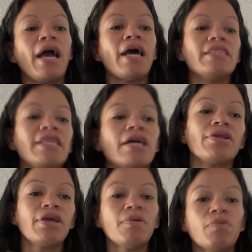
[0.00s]
And
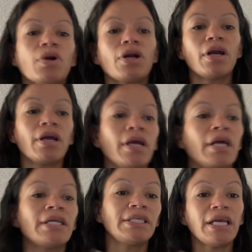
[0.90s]
there they were
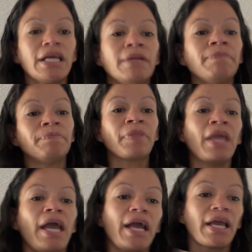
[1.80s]
taken
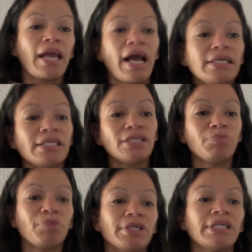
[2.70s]
and cast into
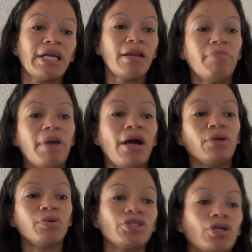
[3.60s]
prison, and
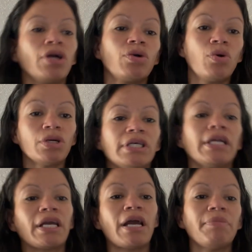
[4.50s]
bound with strong cords,
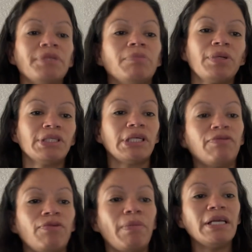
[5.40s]
and kept in prison
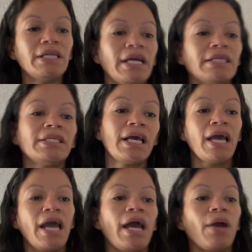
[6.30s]
for many days,
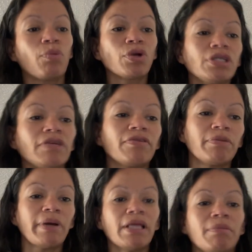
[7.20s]
and were
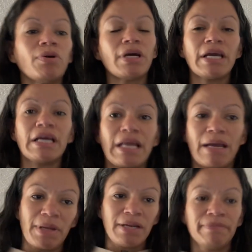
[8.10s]
delivered by Lamoni and
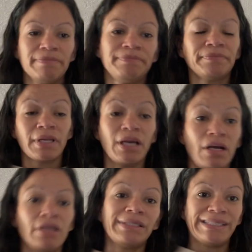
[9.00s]
Ammon.
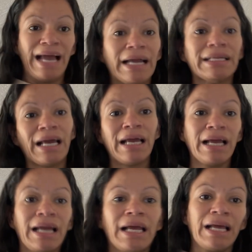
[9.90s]
Oh, sad.
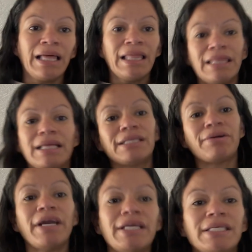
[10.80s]
That's
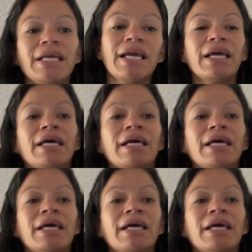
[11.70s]
crazy.